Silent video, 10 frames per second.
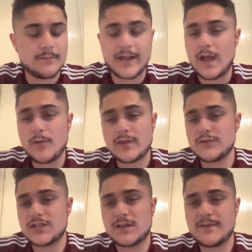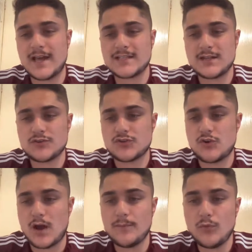yeah, whether it's going to be that serious or
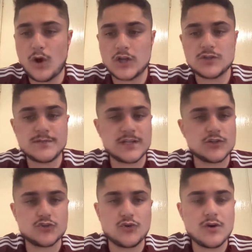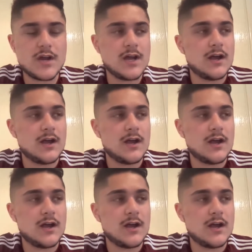not, I'm not 100% sure.